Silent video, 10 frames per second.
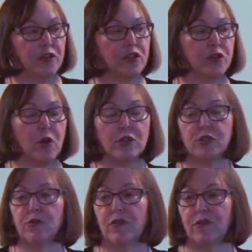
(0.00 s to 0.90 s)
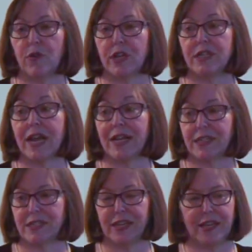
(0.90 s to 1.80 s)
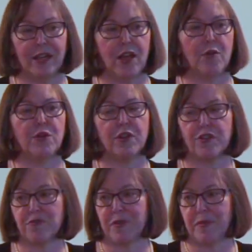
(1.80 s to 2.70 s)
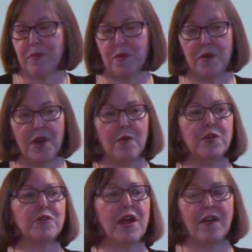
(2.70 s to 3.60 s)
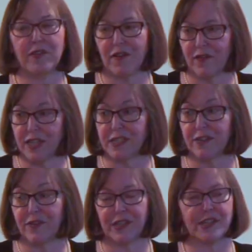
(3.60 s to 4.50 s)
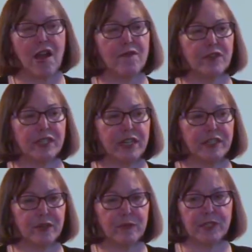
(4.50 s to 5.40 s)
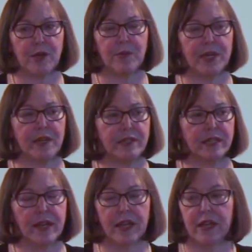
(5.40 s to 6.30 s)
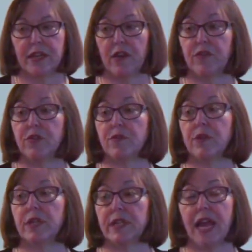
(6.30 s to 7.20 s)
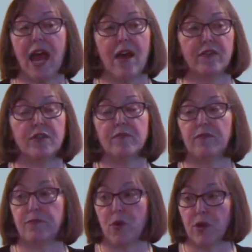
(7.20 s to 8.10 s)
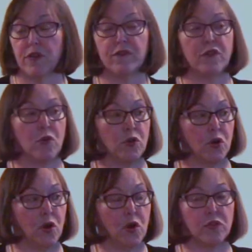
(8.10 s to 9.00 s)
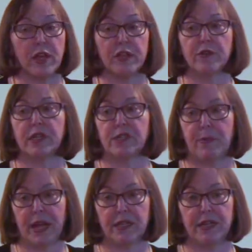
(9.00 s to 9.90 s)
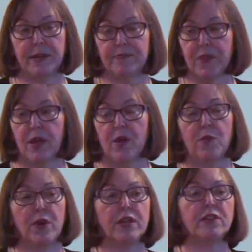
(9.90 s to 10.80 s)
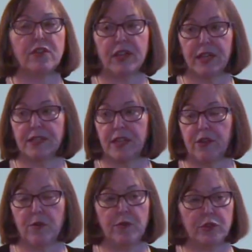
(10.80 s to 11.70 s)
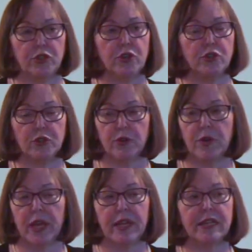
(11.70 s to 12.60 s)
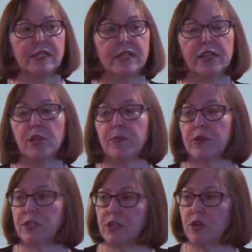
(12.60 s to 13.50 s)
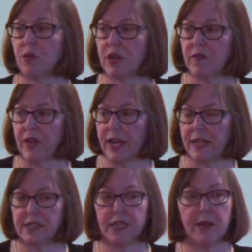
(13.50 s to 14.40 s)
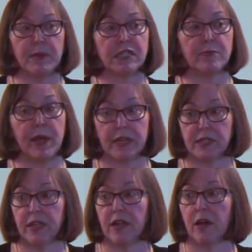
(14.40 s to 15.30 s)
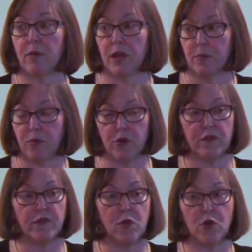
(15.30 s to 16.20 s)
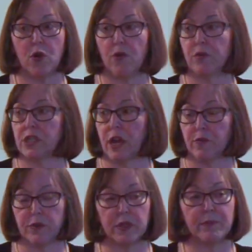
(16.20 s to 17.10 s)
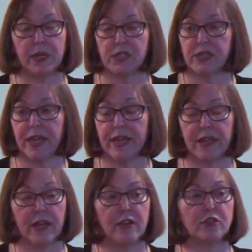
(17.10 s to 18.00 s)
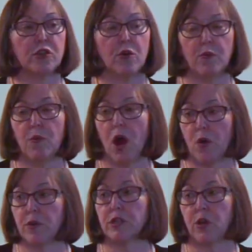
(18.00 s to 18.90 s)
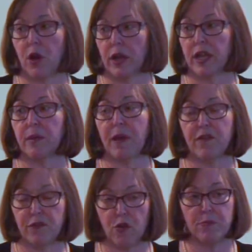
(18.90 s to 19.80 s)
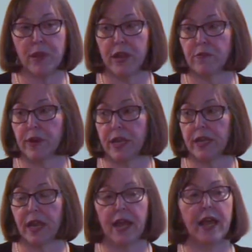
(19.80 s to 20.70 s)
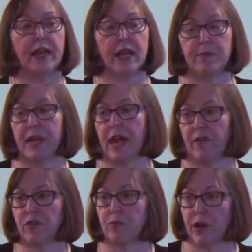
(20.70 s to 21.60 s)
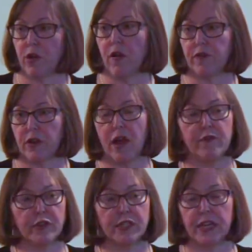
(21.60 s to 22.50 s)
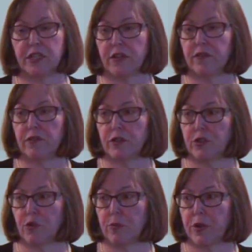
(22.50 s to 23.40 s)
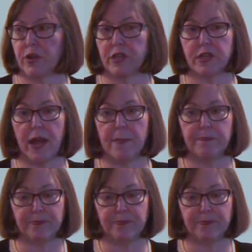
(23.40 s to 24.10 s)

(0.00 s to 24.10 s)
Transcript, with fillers: You should also avoid texting with other people when you're having a face-to-face -face conversation with someone else. Now, if you really have an important phone call that you're expecting, one of the things that you should do is let the person know in advance that I'm expecting a, an important phone call, which I really must take. So while we're talking, my phone may ring, and I may have to break off our conversation for a short period of time.